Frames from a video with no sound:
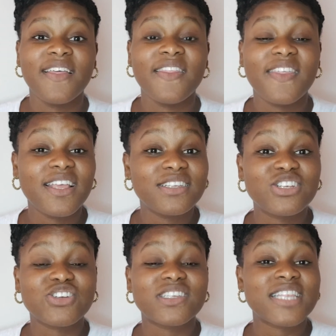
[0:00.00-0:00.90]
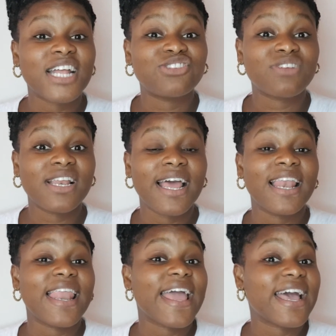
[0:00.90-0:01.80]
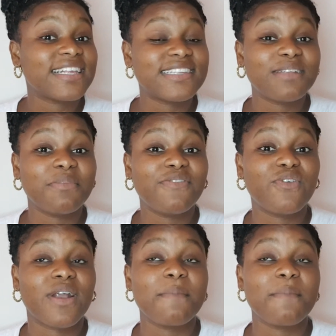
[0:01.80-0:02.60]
things just naturally, like I said before,